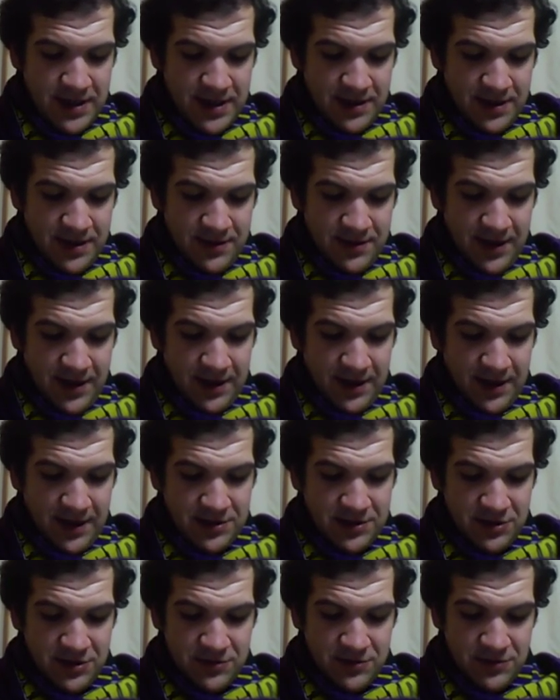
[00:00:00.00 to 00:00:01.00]
thick as
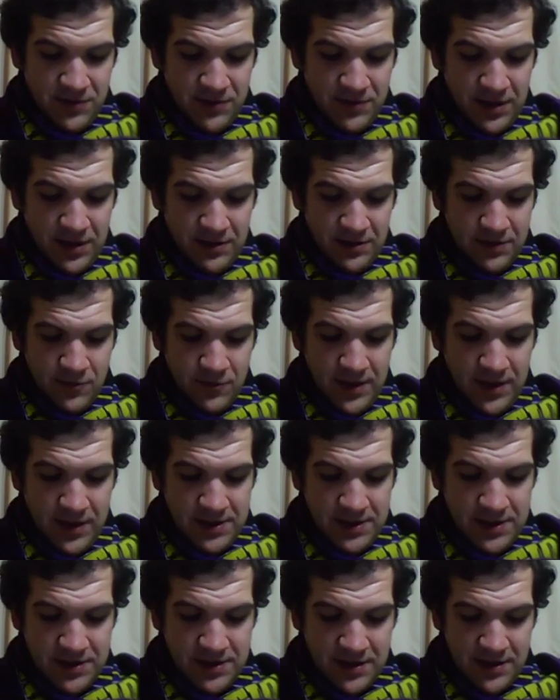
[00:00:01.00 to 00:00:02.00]
Jill's
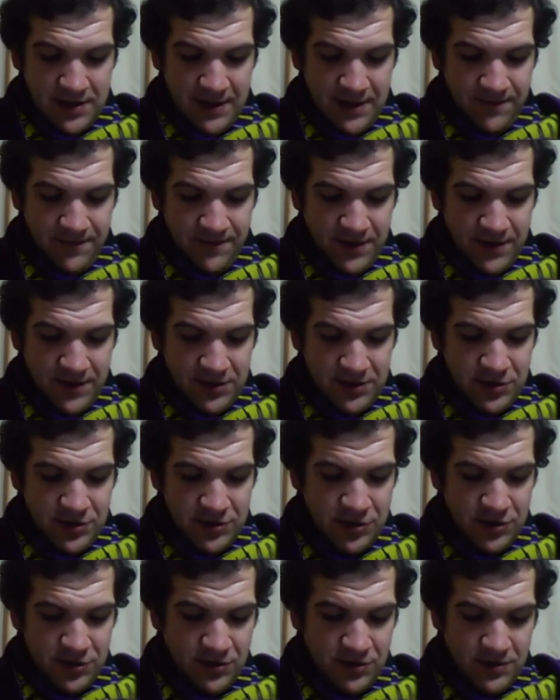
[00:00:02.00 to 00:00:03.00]
waist, had flung
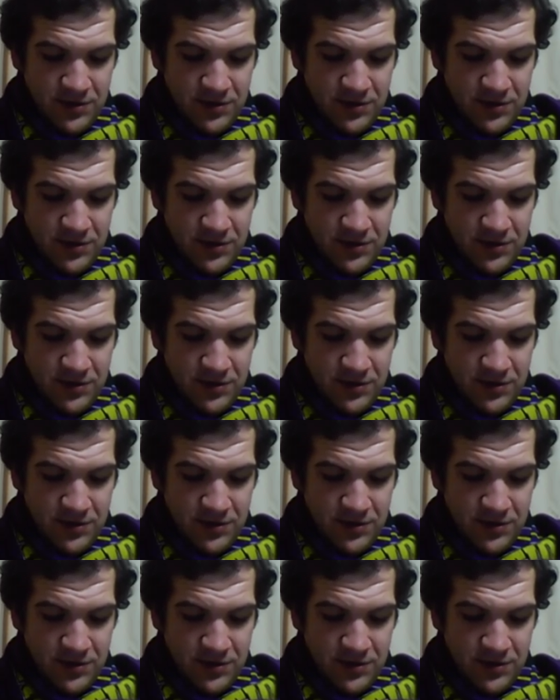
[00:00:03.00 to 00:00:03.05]
2